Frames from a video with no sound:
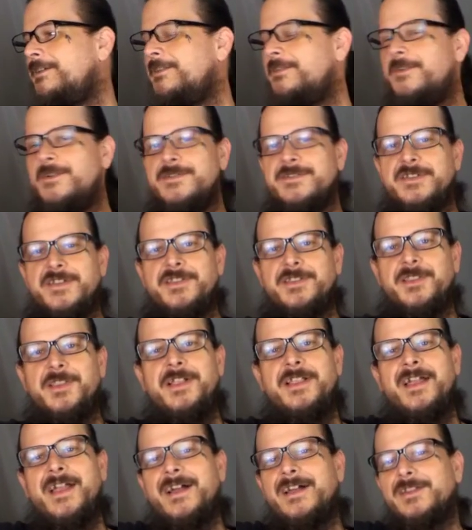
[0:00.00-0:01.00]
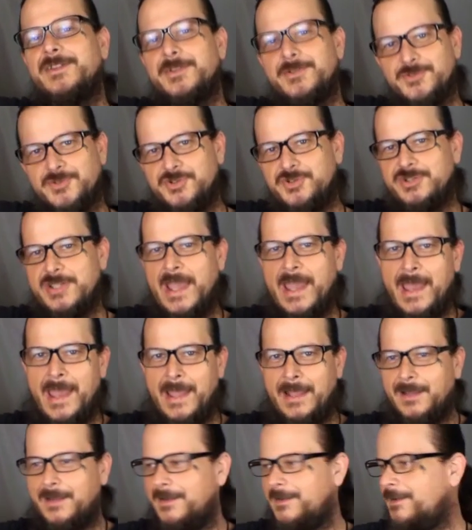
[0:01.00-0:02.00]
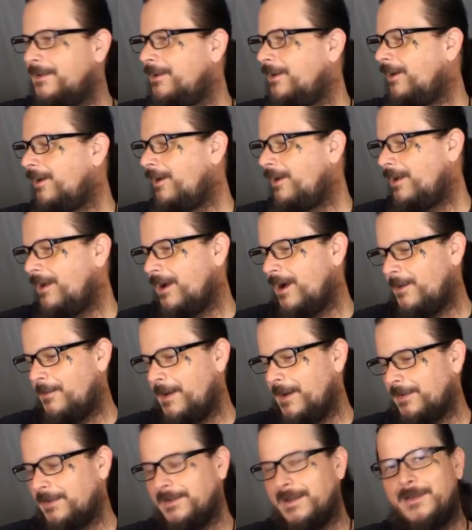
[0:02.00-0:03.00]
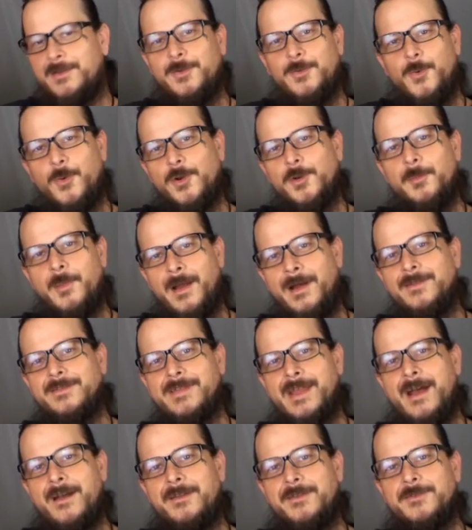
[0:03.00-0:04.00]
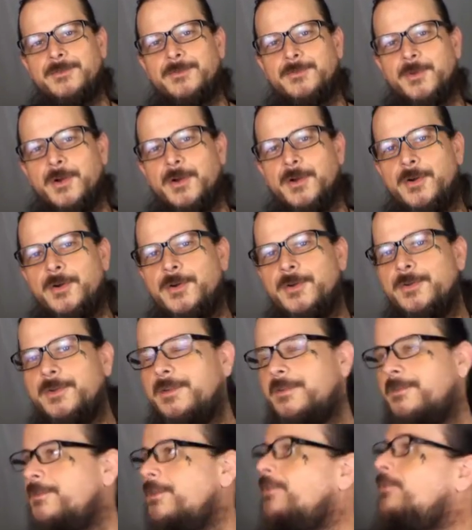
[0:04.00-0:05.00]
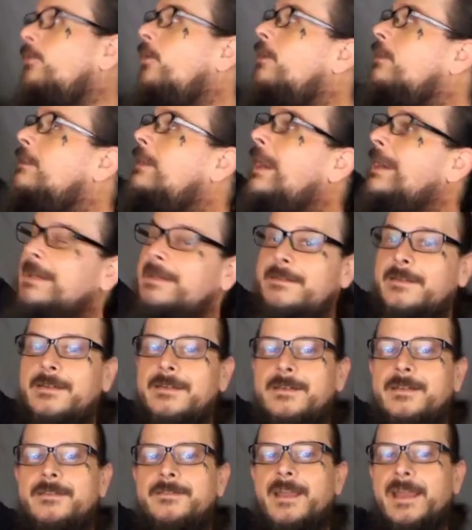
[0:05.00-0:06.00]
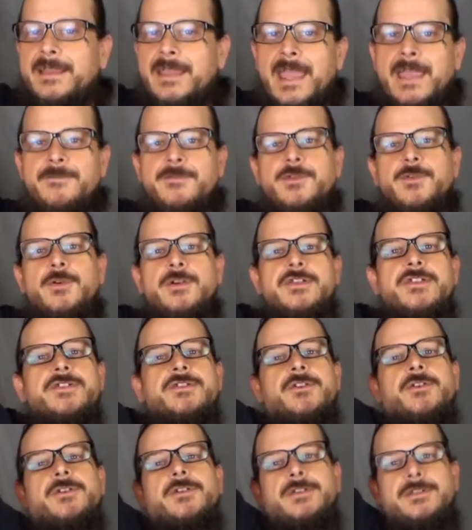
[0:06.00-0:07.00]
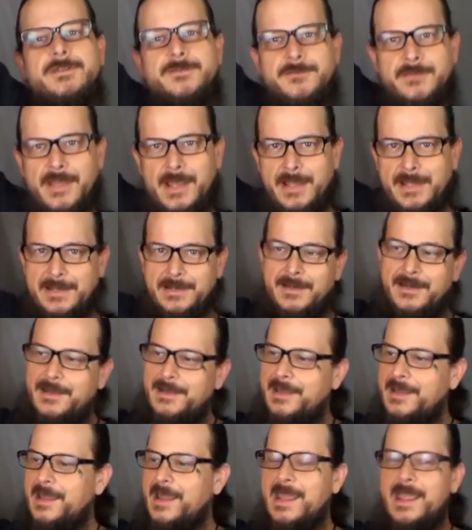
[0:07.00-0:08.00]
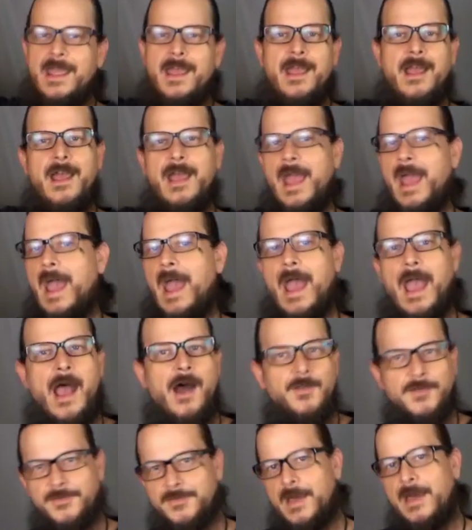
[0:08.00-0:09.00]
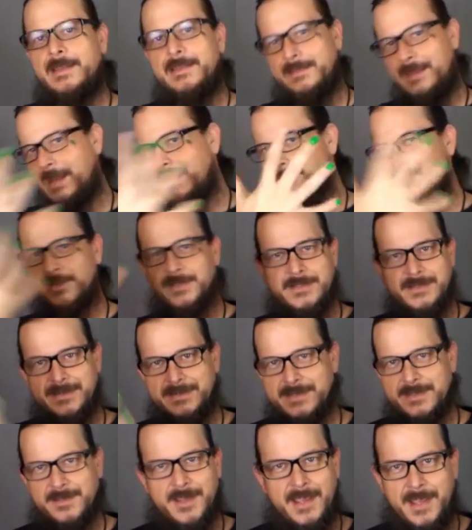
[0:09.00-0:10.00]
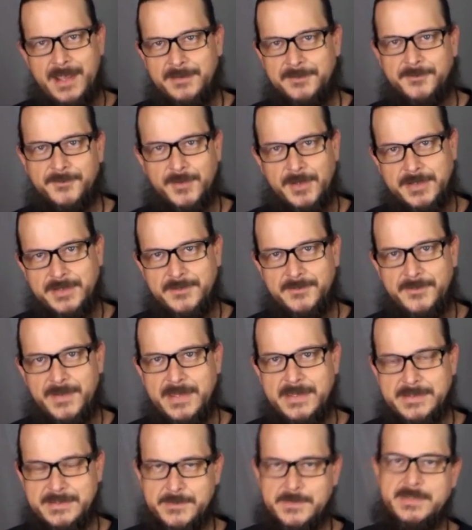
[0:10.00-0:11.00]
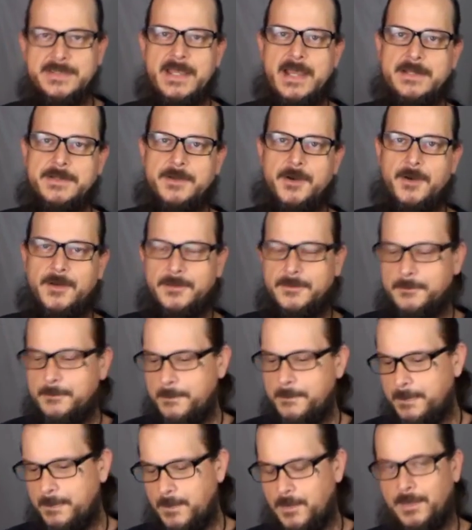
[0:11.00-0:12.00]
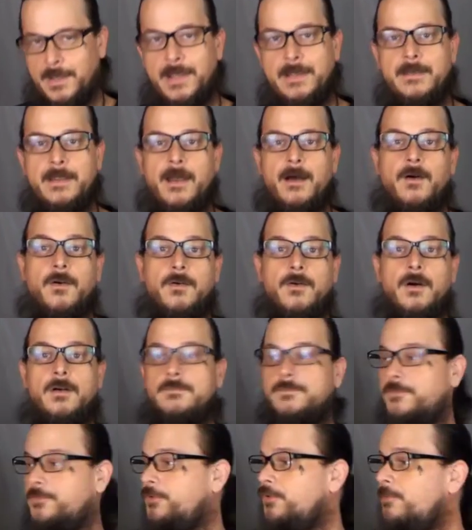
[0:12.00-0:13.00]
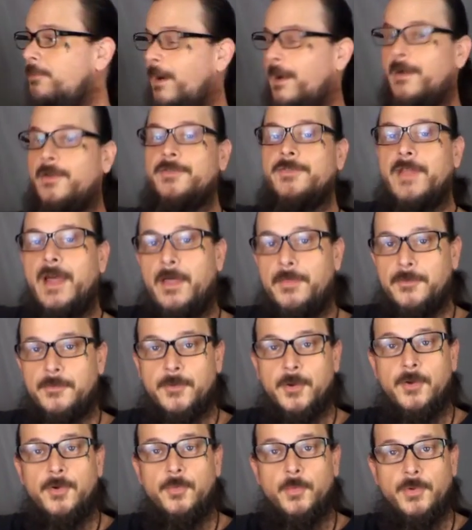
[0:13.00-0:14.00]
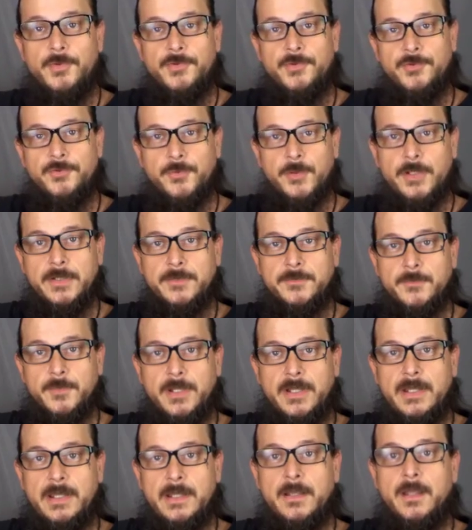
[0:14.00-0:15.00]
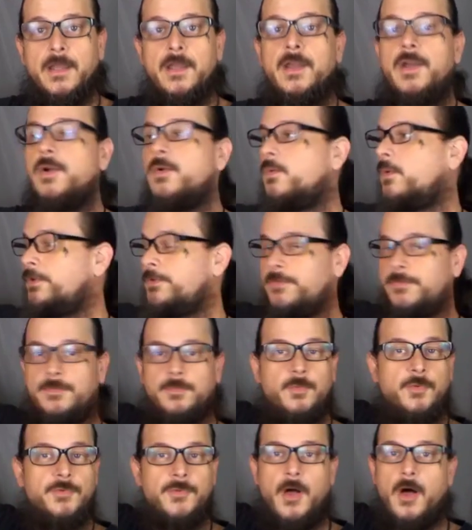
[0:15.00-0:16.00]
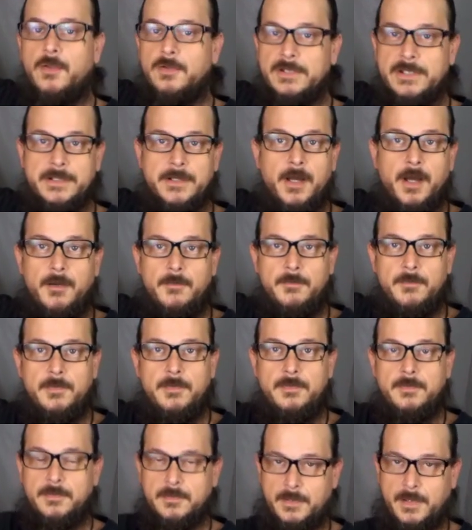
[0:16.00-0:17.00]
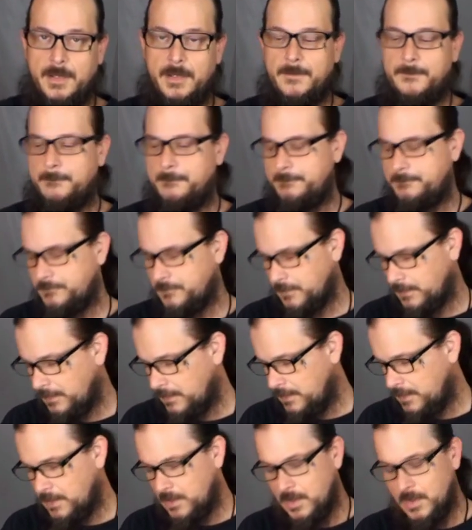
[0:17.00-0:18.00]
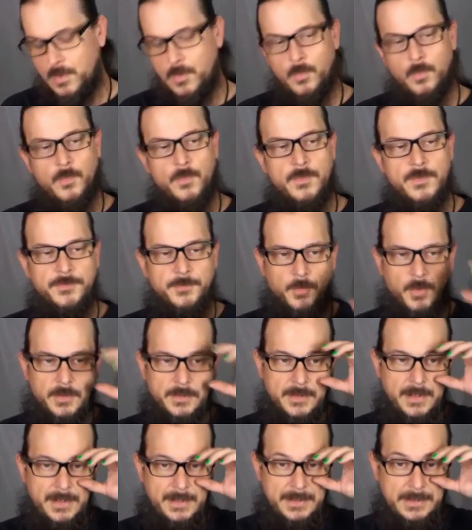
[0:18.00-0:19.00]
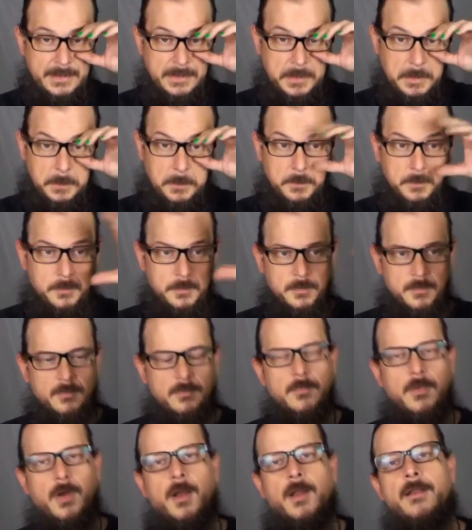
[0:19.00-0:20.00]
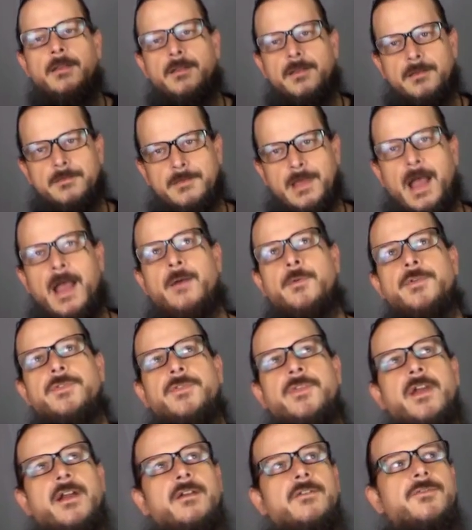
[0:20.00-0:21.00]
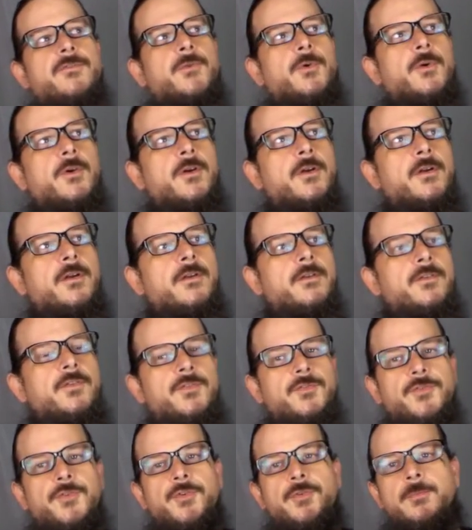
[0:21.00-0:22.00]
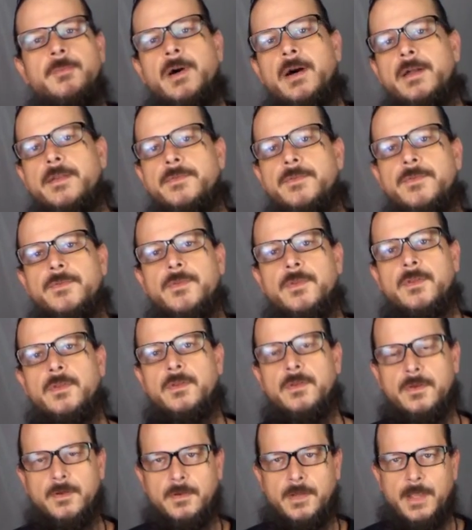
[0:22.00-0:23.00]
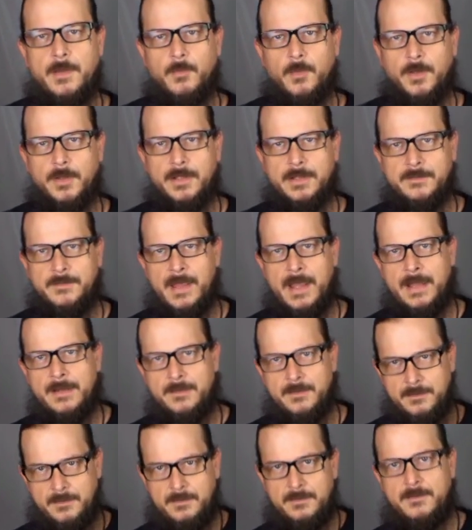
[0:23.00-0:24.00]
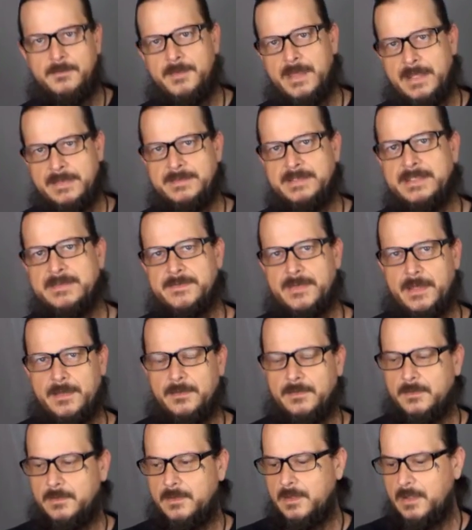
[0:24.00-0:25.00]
There's a little shack about a quarter mile down on the road. There's a light that gave you a circle of light. Outside of that, you couldn't see your hand in front of your face. It was that dark. Okay, now 2 miles down the road was a drilling rig, which was all lit up. Okay, this one night, I was there for 2 months, okay, working that detail.